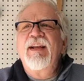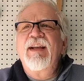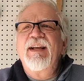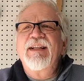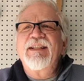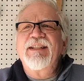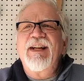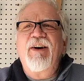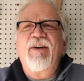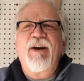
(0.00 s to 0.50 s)

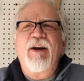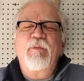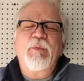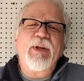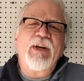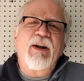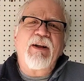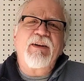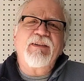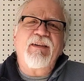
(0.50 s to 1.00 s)
So I
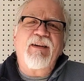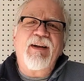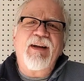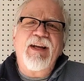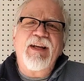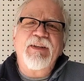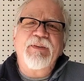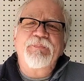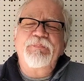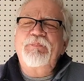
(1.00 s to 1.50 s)
went
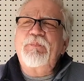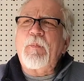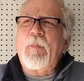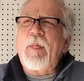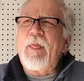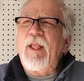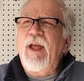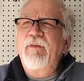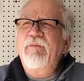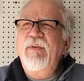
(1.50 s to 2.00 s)
online,
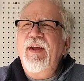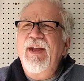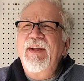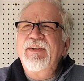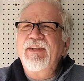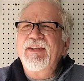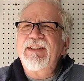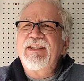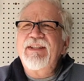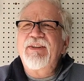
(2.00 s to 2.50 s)
I
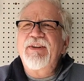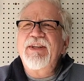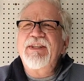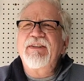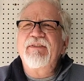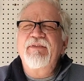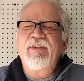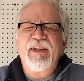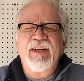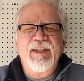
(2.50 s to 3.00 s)
found a series
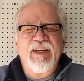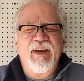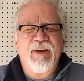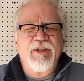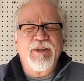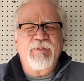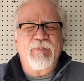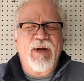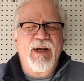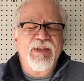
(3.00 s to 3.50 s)
of
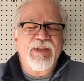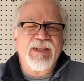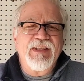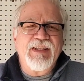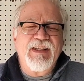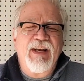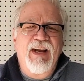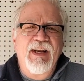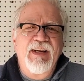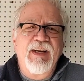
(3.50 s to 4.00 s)
videos by this
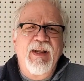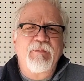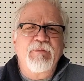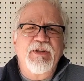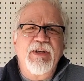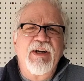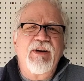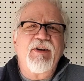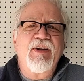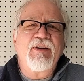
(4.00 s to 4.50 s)
guy named
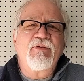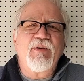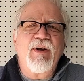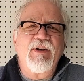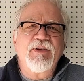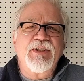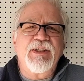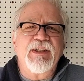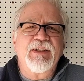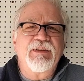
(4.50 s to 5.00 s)
Jerry
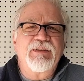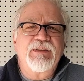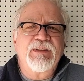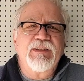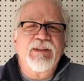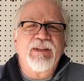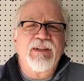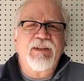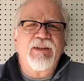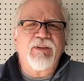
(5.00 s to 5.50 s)
Rosa,
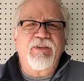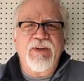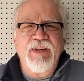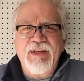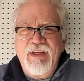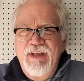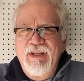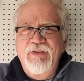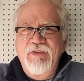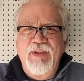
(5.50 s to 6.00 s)

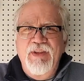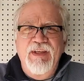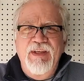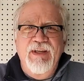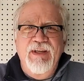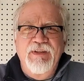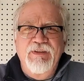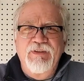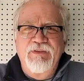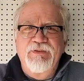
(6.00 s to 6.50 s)
link in
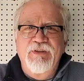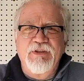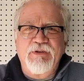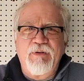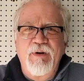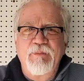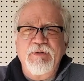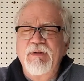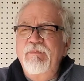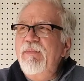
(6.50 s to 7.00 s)
the
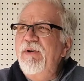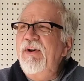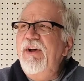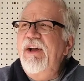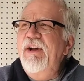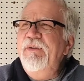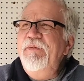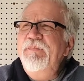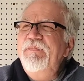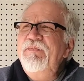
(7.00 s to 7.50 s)
description
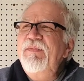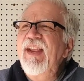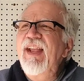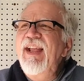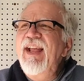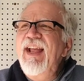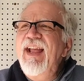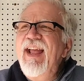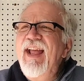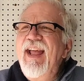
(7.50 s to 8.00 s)
below.
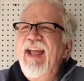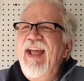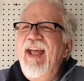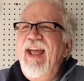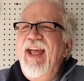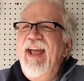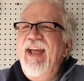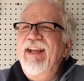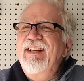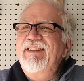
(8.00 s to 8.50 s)

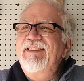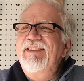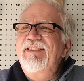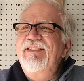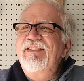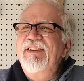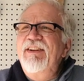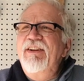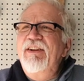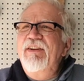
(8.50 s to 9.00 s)
And
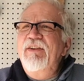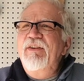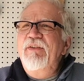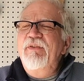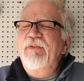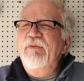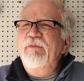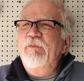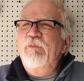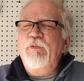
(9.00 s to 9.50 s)

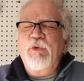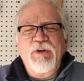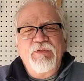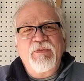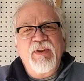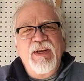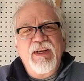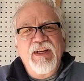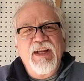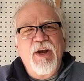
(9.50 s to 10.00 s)
one
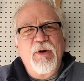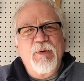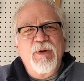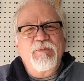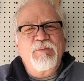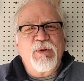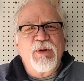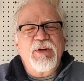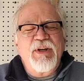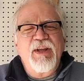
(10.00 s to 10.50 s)
video in
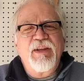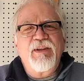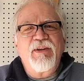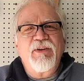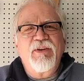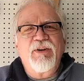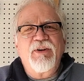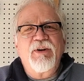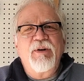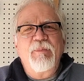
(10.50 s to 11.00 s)

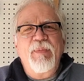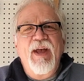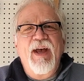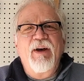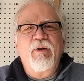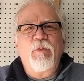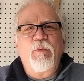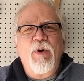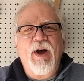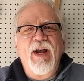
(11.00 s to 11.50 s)
particular
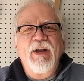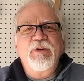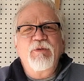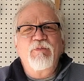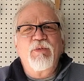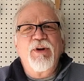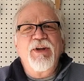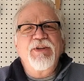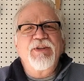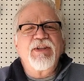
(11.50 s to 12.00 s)
about why do
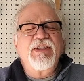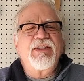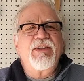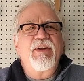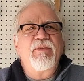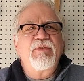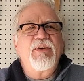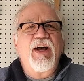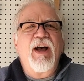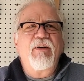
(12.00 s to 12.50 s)
bridges
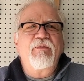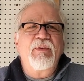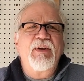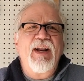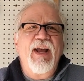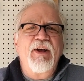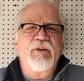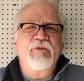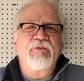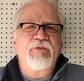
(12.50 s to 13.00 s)
lift off and
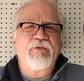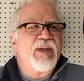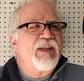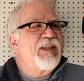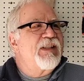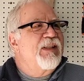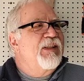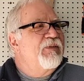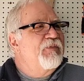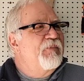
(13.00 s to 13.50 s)
how to
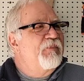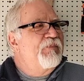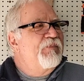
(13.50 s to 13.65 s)
fix it.